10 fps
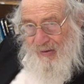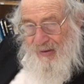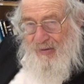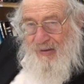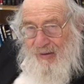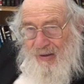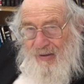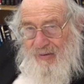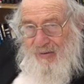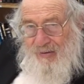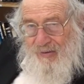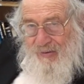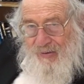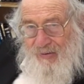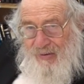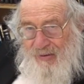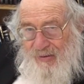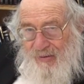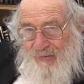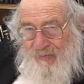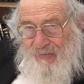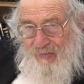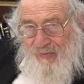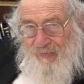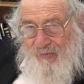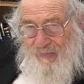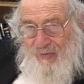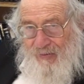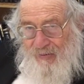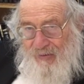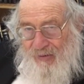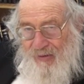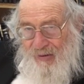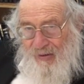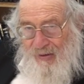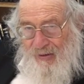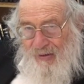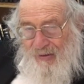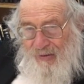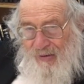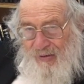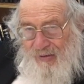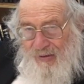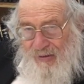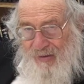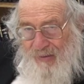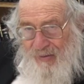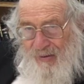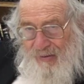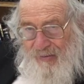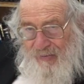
In the drinks, you don't see what we do in the summer.